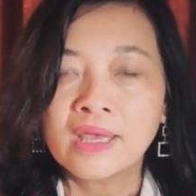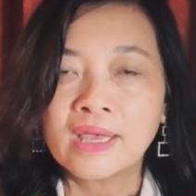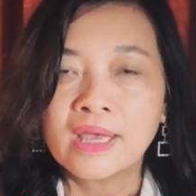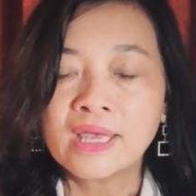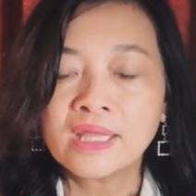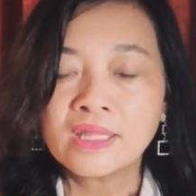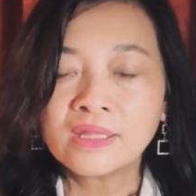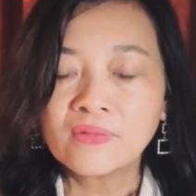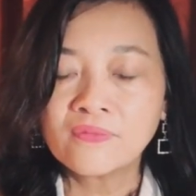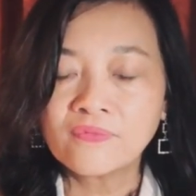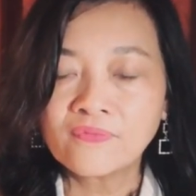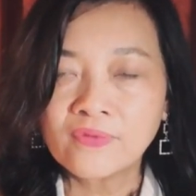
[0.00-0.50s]

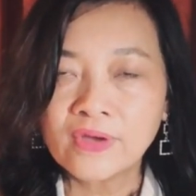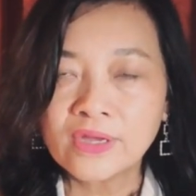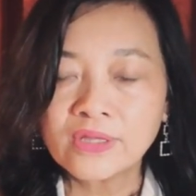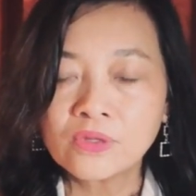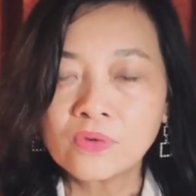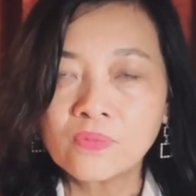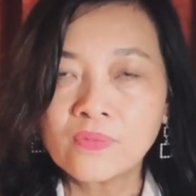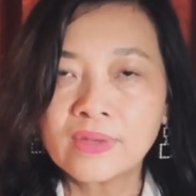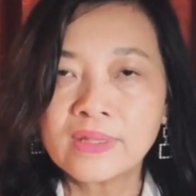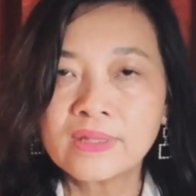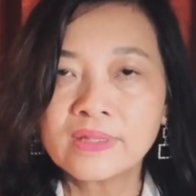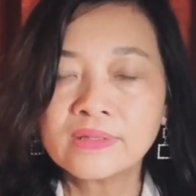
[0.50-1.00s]
And the
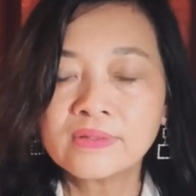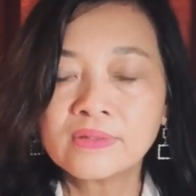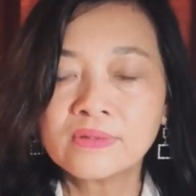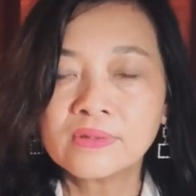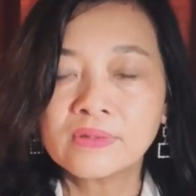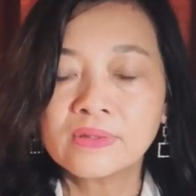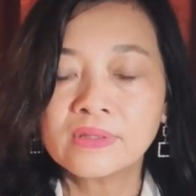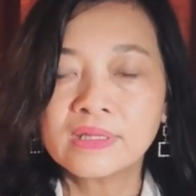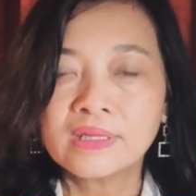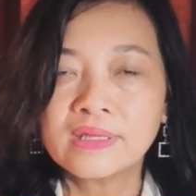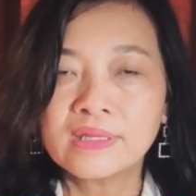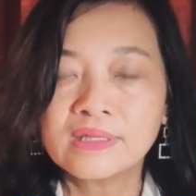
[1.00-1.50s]
final one
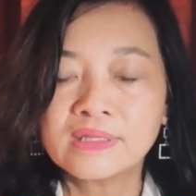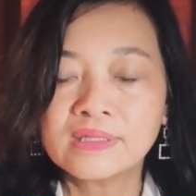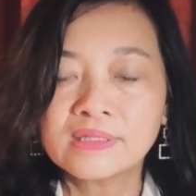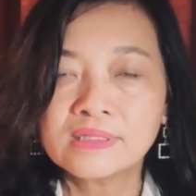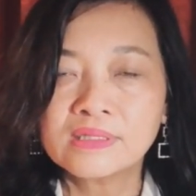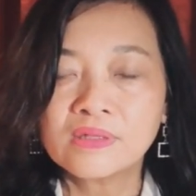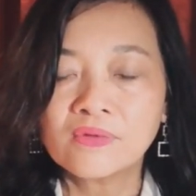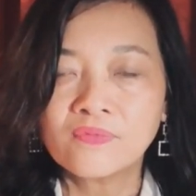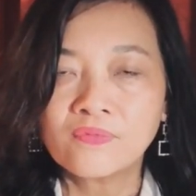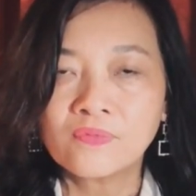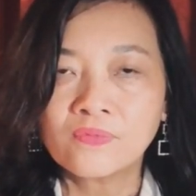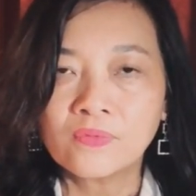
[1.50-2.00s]

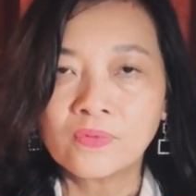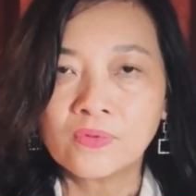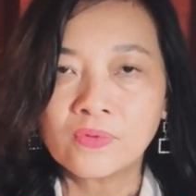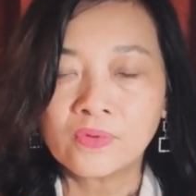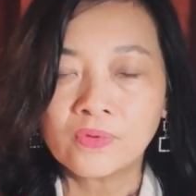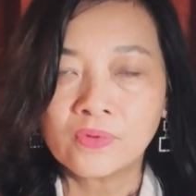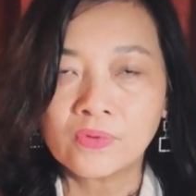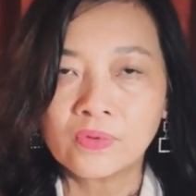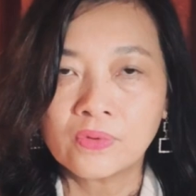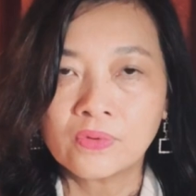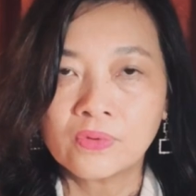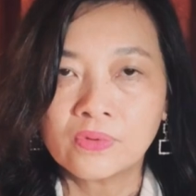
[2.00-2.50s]
is
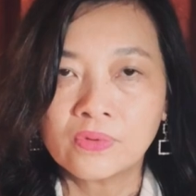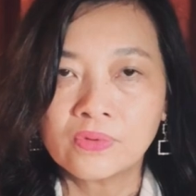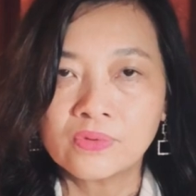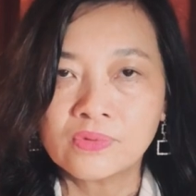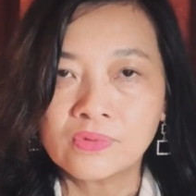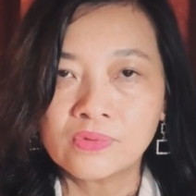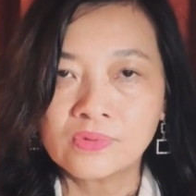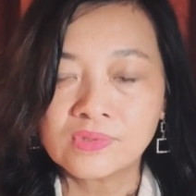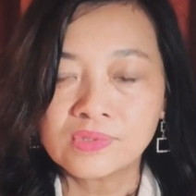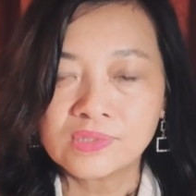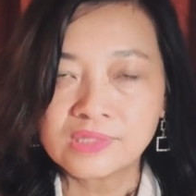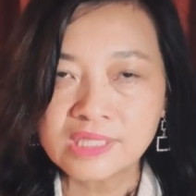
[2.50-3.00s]
to
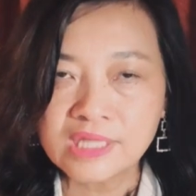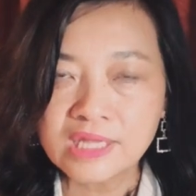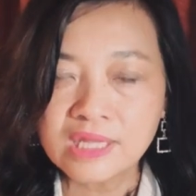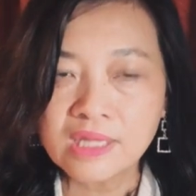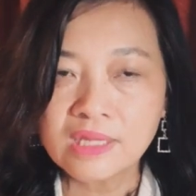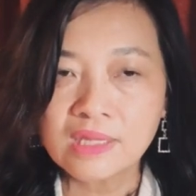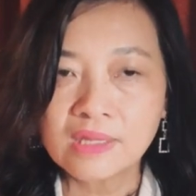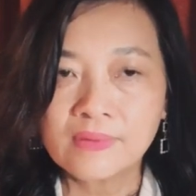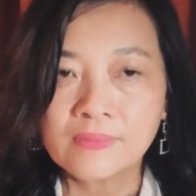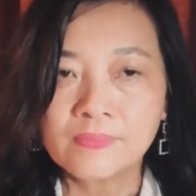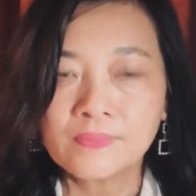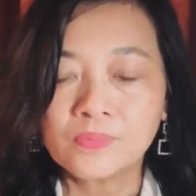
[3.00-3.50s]

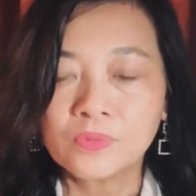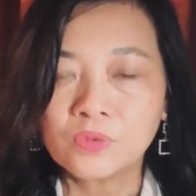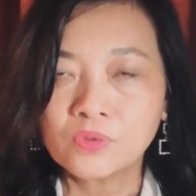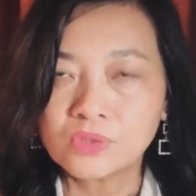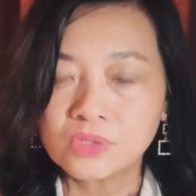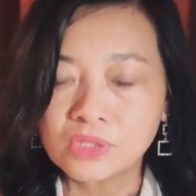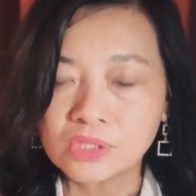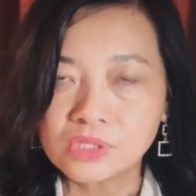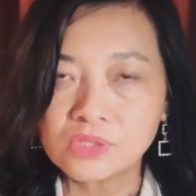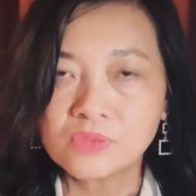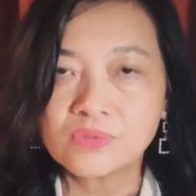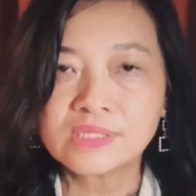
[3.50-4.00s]

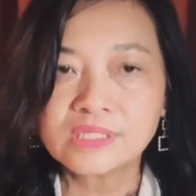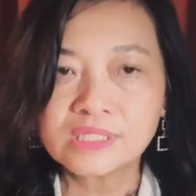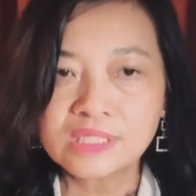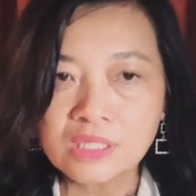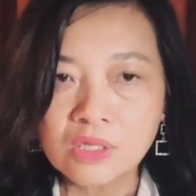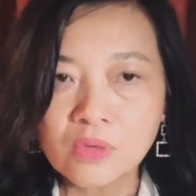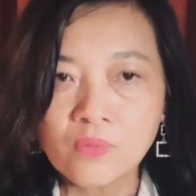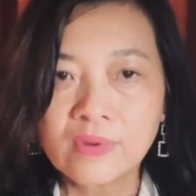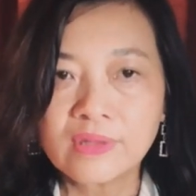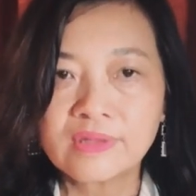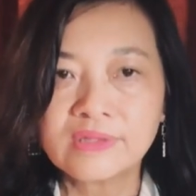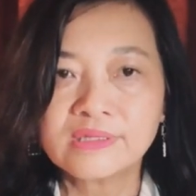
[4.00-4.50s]

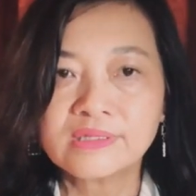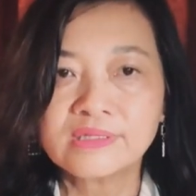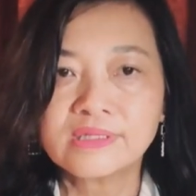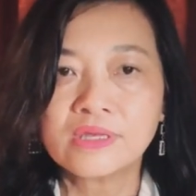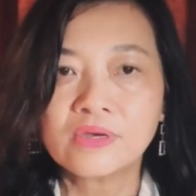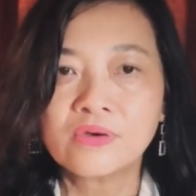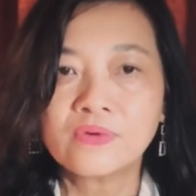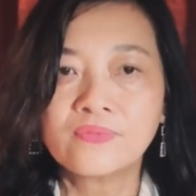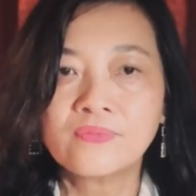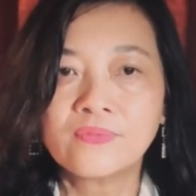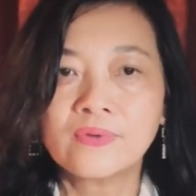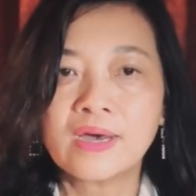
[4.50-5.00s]
see
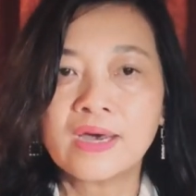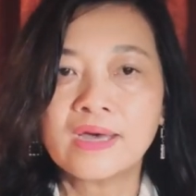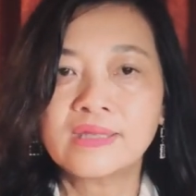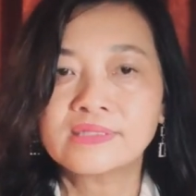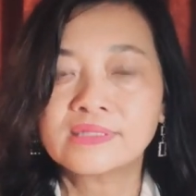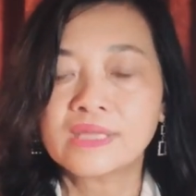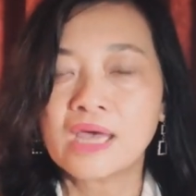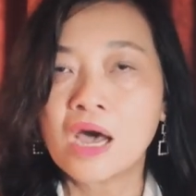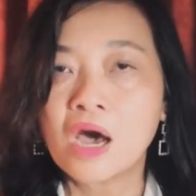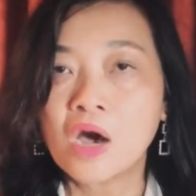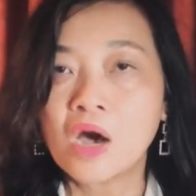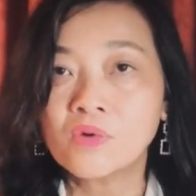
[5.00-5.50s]
oneself
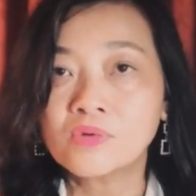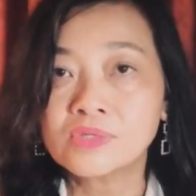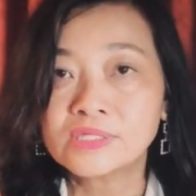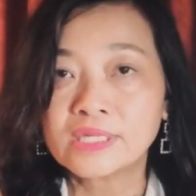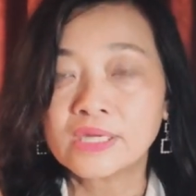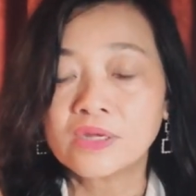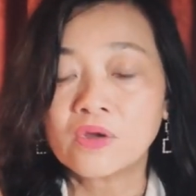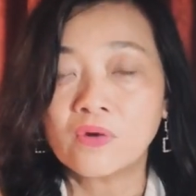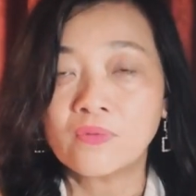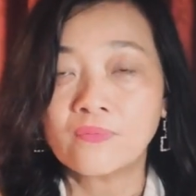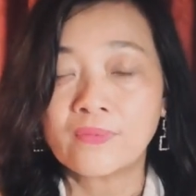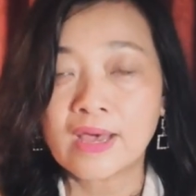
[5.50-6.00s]
as
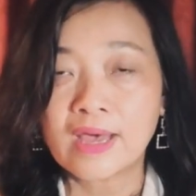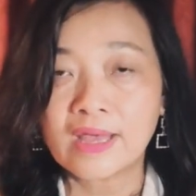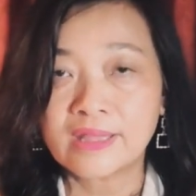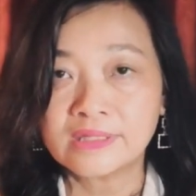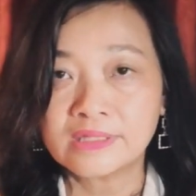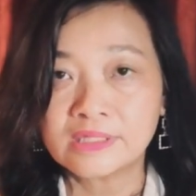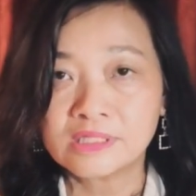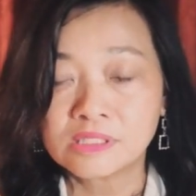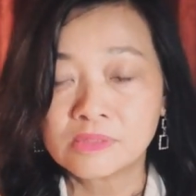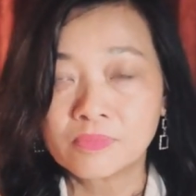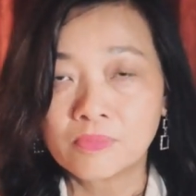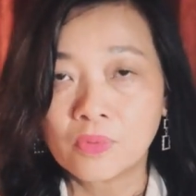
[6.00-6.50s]
outside of
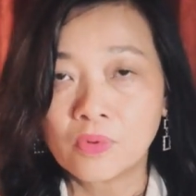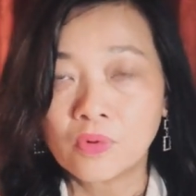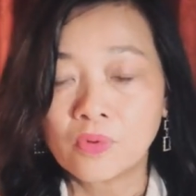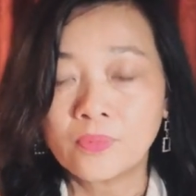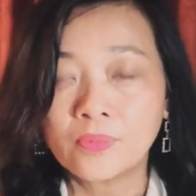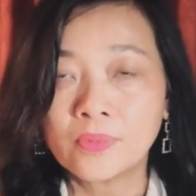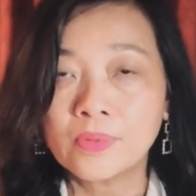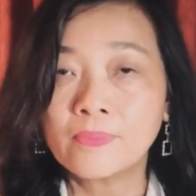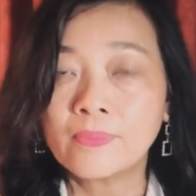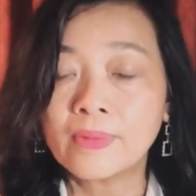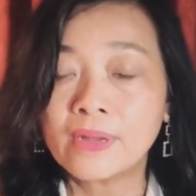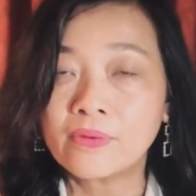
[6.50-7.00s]
others'
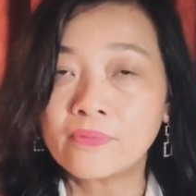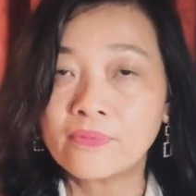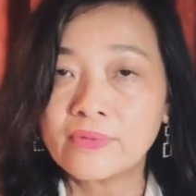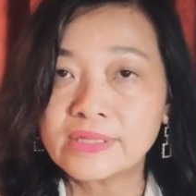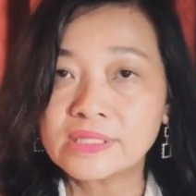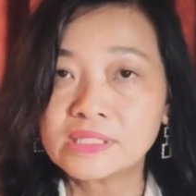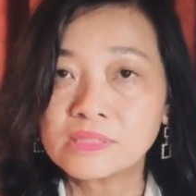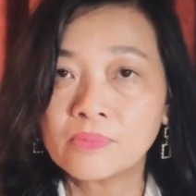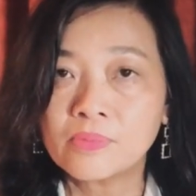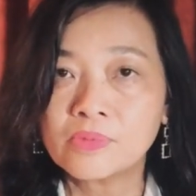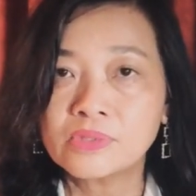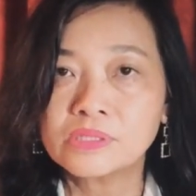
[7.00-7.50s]
problem but
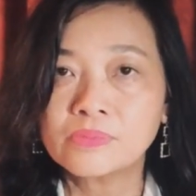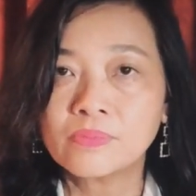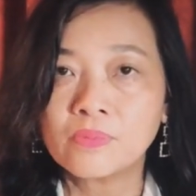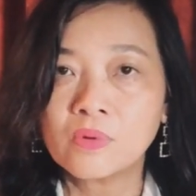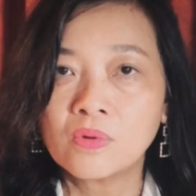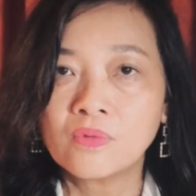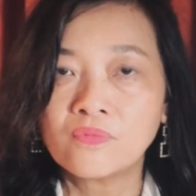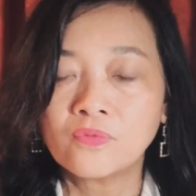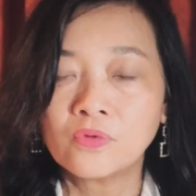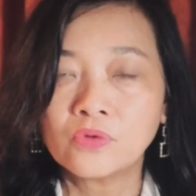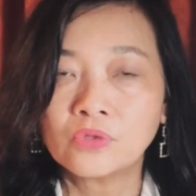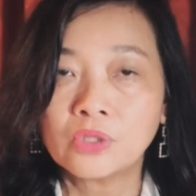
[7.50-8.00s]
responsible
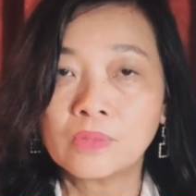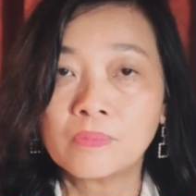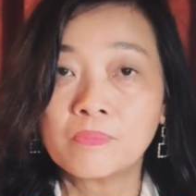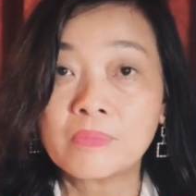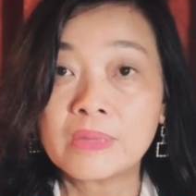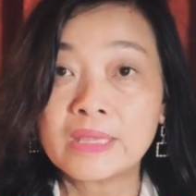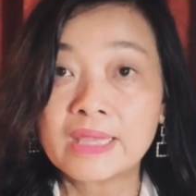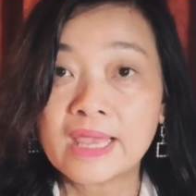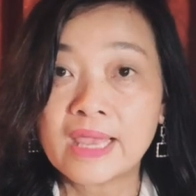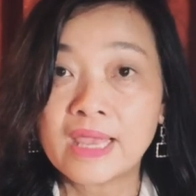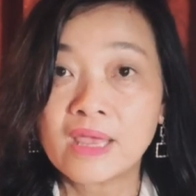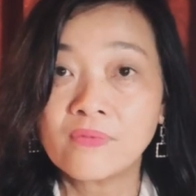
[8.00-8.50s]
for the
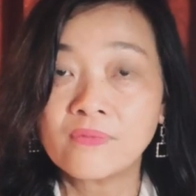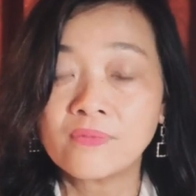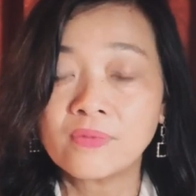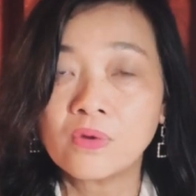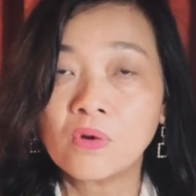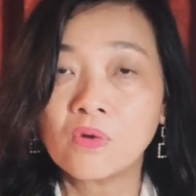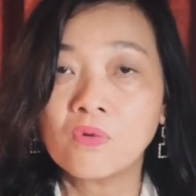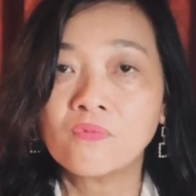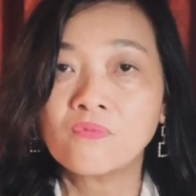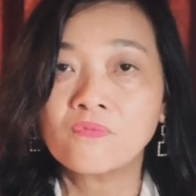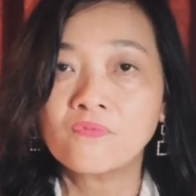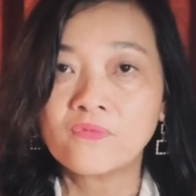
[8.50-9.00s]
behavior
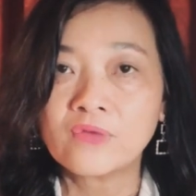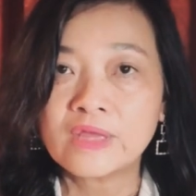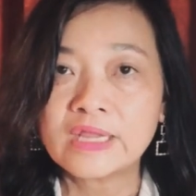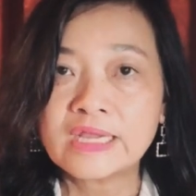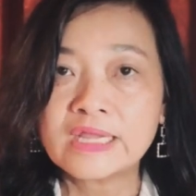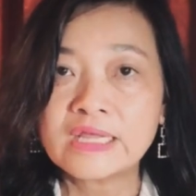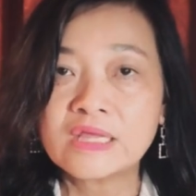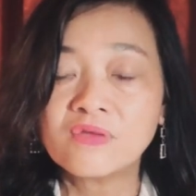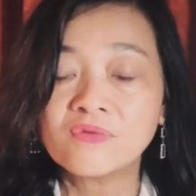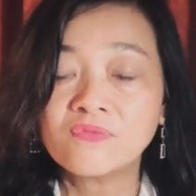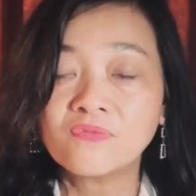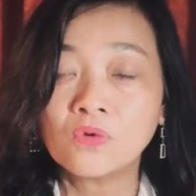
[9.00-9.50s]
or
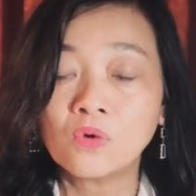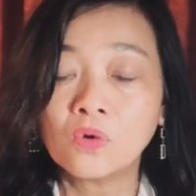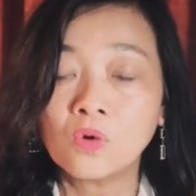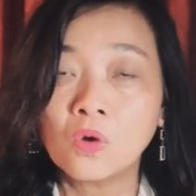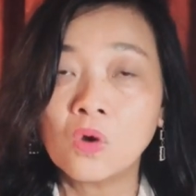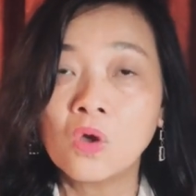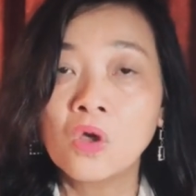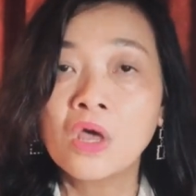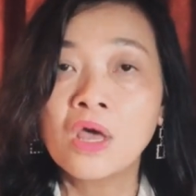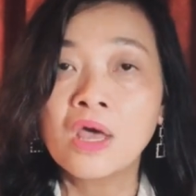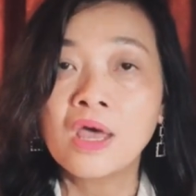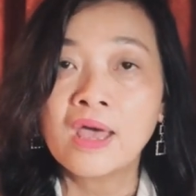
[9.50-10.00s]
feeling for
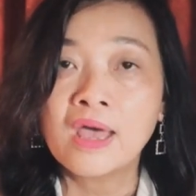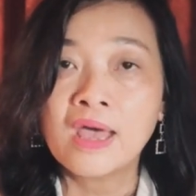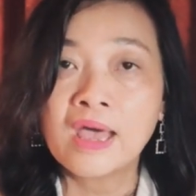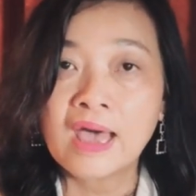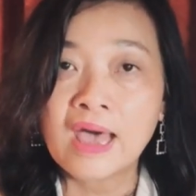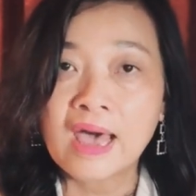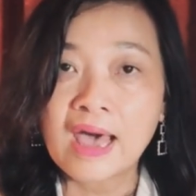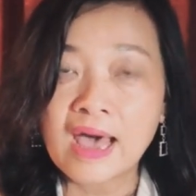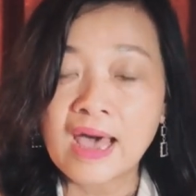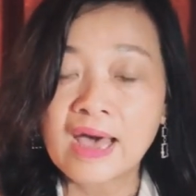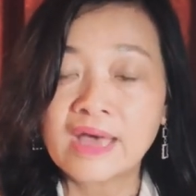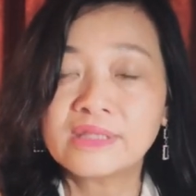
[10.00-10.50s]

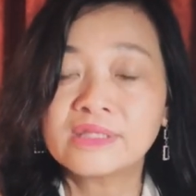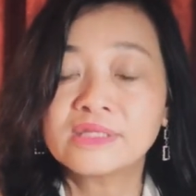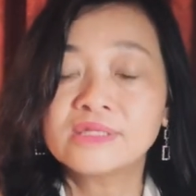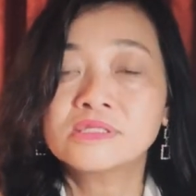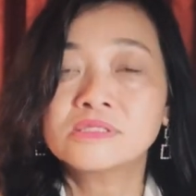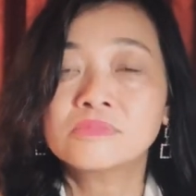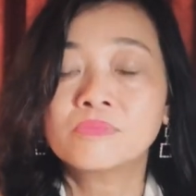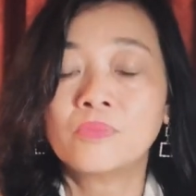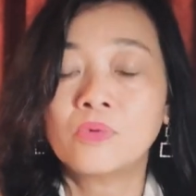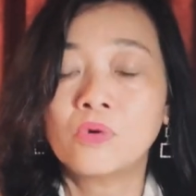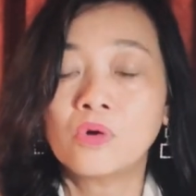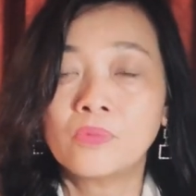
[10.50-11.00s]

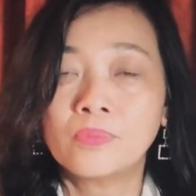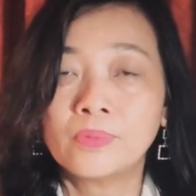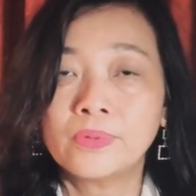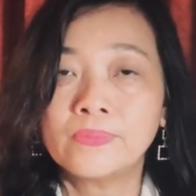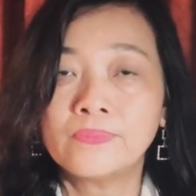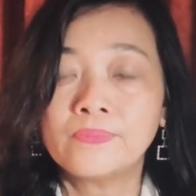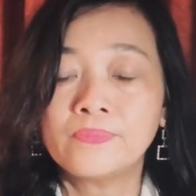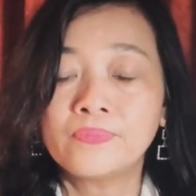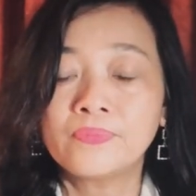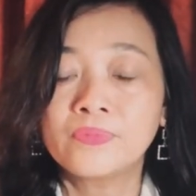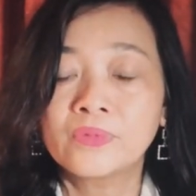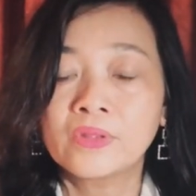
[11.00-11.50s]
others'
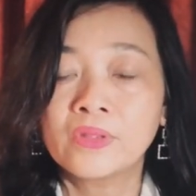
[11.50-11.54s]
problem.